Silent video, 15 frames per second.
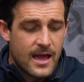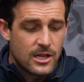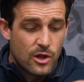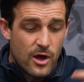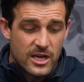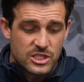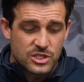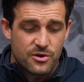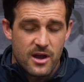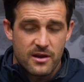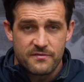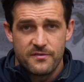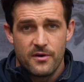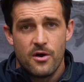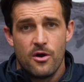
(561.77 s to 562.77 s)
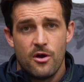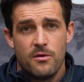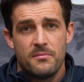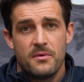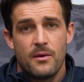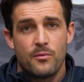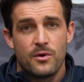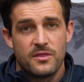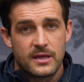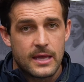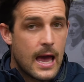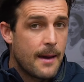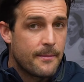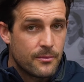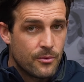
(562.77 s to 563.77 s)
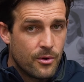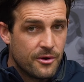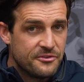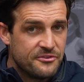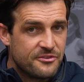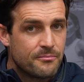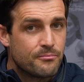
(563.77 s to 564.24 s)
like strike foam with the carbon rods.